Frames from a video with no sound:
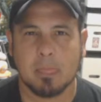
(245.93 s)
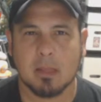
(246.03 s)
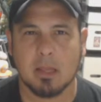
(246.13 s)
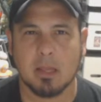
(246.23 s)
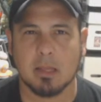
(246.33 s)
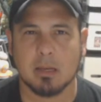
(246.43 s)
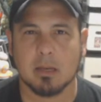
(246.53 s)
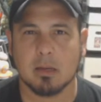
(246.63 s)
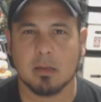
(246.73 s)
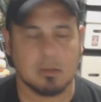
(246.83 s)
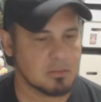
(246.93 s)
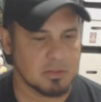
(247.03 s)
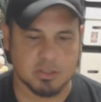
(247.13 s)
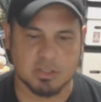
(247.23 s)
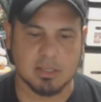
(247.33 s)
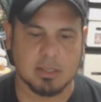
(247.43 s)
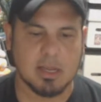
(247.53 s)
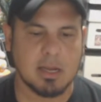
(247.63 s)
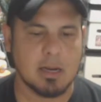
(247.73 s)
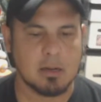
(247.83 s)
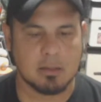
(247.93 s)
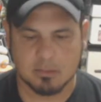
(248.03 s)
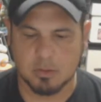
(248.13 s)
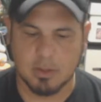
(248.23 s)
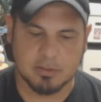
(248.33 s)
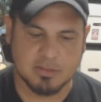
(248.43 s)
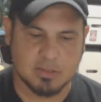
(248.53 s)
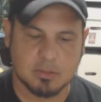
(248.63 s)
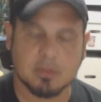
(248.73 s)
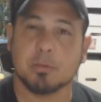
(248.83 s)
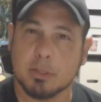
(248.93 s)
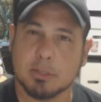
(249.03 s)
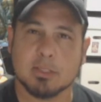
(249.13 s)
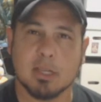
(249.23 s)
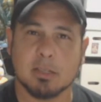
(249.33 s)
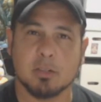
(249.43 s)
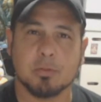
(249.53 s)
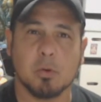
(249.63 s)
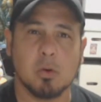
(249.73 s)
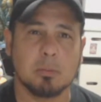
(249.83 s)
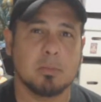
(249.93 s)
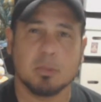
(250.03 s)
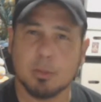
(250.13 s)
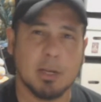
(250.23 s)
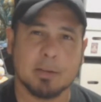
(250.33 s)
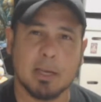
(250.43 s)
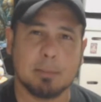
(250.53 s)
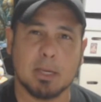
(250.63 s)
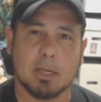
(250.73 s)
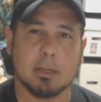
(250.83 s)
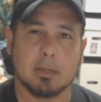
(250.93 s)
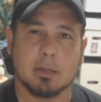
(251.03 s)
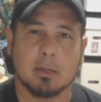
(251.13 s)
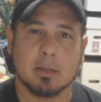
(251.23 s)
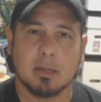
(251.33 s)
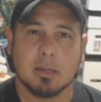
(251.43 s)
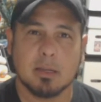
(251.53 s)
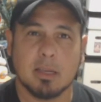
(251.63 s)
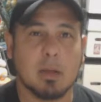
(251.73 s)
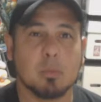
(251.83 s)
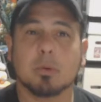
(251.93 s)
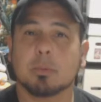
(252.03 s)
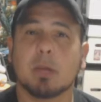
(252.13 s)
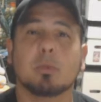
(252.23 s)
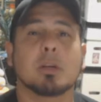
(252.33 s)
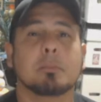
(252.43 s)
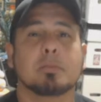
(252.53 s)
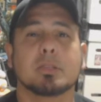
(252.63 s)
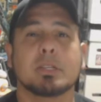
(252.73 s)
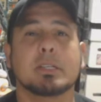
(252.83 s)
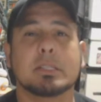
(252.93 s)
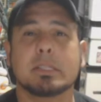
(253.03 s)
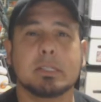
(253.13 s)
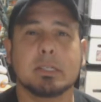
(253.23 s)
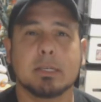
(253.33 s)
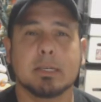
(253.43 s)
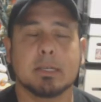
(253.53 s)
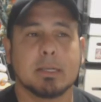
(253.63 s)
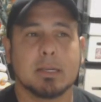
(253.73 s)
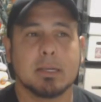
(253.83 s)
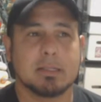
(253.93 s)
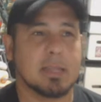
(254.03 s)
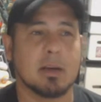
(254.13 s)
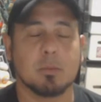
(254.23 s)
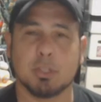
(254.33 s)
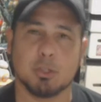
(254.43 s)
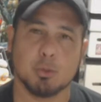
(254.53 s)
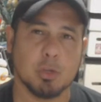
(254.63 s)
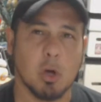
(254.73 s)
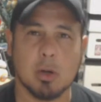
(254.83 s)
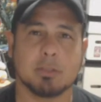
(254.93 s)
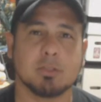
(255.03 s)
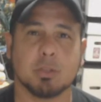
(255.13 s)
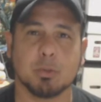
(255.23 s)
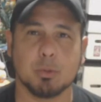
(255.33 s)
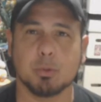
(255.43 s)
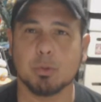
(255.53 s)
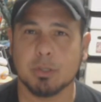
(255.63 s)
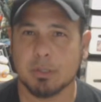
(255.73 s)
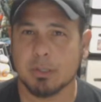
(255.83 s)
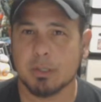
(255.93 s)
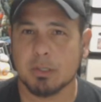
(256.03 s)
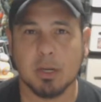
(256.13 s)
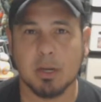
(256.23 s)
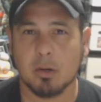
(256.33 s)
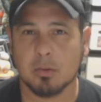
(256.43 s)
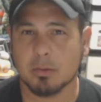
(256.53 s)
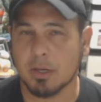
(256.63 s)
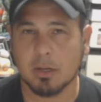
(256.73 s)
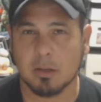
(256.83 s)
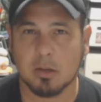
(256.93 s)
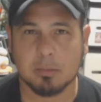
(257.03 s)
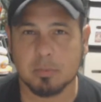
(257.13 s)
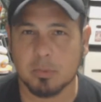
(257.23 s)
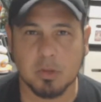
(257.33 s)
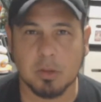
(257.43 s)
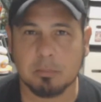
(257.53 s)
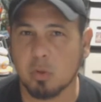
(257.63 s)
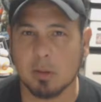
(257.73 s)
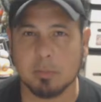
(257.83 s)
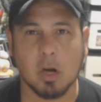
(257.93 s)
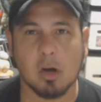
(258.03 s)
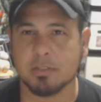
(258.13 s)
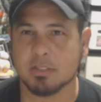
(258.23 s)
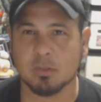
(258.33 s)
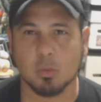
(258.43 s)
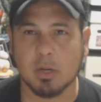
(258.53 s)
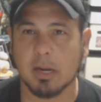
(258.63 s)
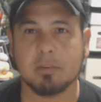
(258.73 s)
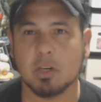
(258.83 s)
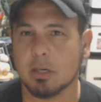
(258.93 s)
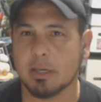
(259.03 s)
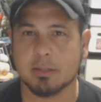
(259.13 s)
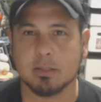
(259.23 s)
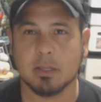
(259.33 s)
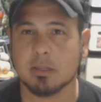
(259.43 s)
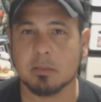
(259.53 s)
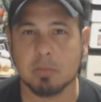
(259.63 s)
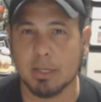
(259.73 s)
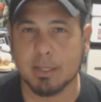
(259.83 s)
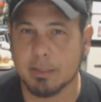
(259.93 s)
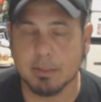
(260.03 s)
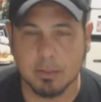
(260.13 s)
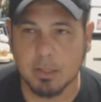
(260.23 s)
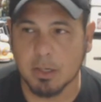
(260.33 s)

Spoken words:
and they're sitting there. If you didn't sign your form, you never got paid. And they were completely down with you going to, the employment offices or whatever and complaining.